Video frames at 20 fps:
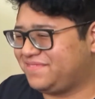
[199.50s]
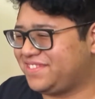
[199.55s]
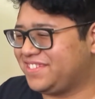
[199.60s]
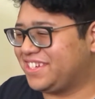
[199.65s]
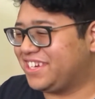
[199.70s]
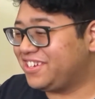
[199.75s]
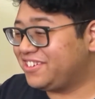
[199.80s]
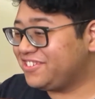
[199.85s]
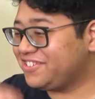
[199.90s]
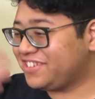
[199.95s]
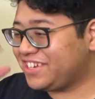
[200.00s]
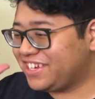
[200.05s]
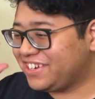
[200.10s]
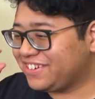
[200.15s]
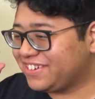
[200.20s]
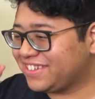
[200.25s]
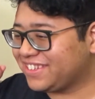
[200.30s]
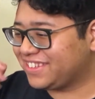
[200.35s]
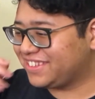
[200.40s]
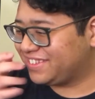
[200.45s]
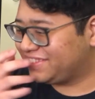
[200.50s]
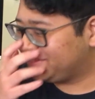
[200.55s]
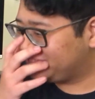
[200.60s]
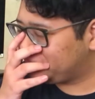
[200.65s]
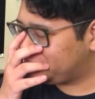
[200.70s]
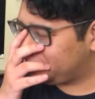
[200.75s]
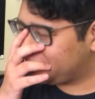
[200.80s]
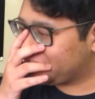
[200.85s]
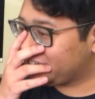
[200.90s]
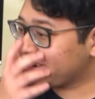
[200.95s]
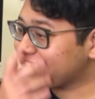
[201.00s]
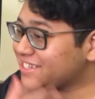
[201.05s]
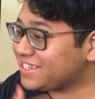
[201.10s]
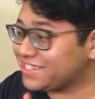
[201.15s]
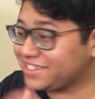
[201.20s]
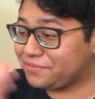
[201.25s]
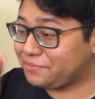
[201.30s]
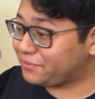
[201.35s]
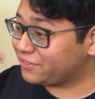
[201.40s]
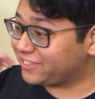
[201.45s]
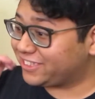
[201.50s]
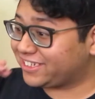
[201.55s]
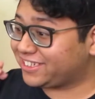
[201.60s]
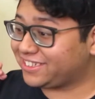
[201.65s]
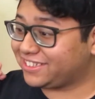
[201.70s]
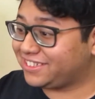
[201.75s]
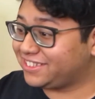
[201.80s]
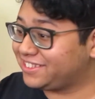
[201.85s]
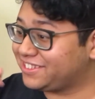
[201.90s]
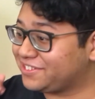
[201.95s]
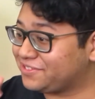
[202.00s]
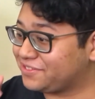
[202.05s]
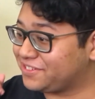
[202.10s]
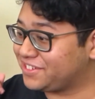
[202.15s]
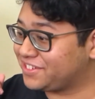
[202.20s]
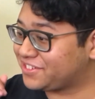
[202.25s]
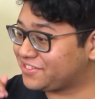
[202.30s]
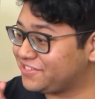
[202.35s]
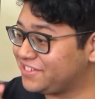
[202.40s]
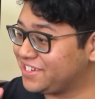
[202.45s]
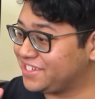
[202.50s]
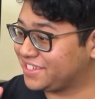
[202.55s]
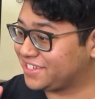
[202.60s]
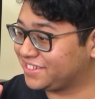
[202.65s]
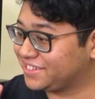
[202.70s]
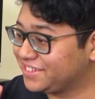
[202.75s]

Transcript: Yeah, you're hearing the production, the production in this one is crazy.